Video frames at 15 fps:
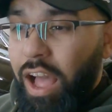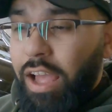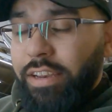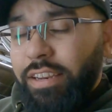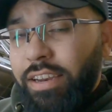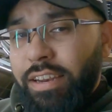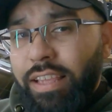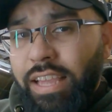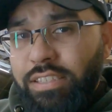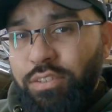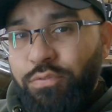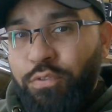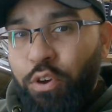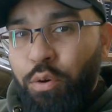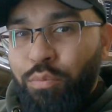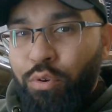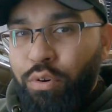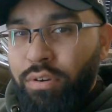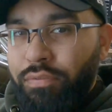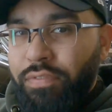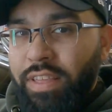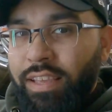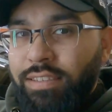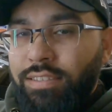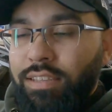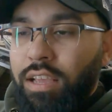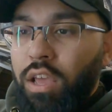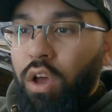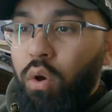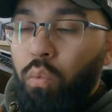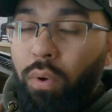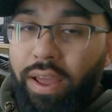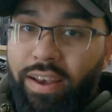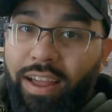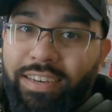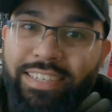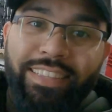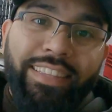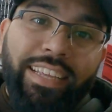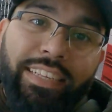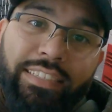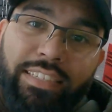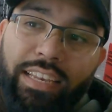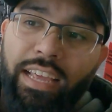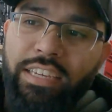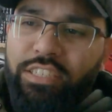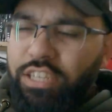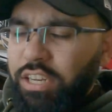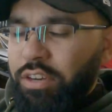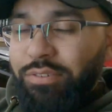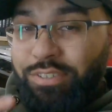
I didn't get to film all of this when I did the installation.